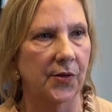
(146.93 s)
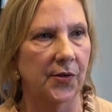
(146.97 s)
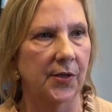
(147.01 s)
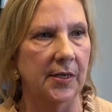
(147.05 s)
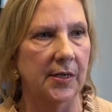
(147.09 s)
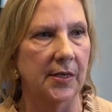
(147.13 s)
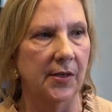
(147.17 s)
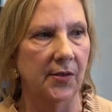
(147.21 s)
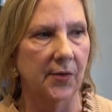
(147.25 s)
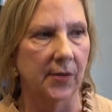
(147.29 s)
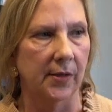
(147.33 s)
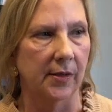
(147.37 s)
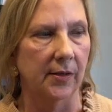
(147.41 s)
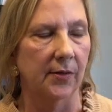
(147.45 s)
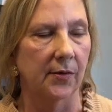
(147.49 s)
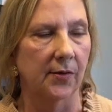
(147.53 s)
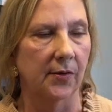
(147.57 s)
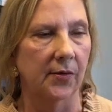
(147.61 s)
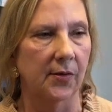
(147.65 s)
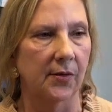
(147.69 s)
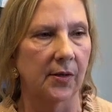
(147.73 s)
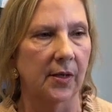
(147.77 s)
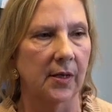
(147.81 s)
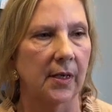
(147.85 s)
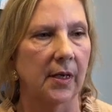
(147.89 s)

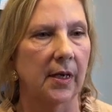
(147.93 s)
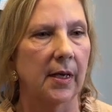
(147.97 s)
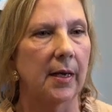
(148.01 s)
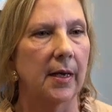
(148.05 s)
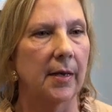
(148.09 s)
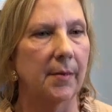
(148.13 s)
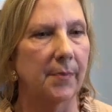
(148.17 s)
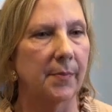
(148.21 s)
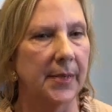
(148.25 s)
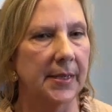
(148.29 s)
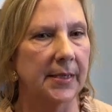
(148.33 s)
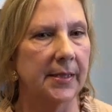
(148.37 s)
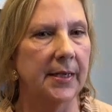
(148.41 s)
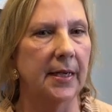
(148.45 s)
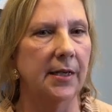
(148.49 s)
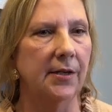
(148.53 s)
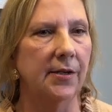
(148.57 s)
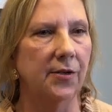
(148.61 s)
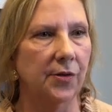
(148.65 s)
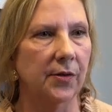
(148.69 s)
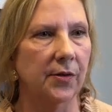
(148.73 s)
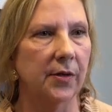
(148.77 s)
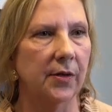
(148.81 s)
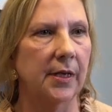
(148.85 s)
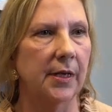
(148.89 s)
seasons, and
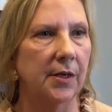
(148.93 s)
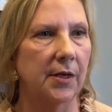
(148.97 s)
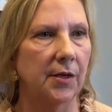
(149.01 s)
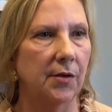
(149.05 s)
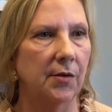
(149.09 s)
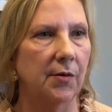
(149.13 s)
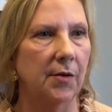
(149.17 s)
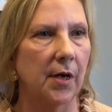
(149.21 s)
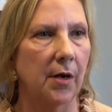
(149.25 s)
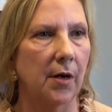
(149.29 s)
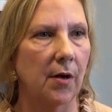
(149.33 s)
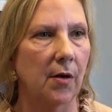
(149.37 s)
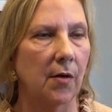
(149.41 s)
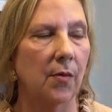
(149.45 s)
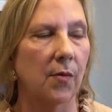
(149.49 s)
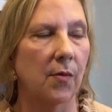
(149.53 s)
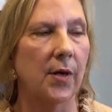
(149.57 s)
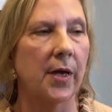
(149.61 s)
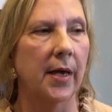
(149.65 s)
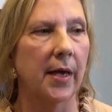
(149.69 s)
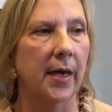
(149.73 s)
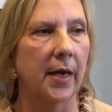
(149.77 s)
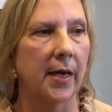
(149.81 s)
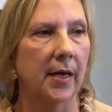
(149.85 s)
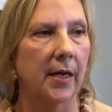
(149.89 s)
potentially you know,
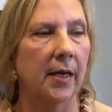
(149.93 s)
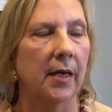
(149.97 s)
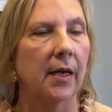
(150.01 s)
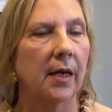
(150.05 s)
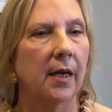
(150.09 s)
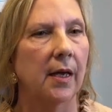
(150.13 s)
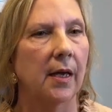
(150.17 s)
okay,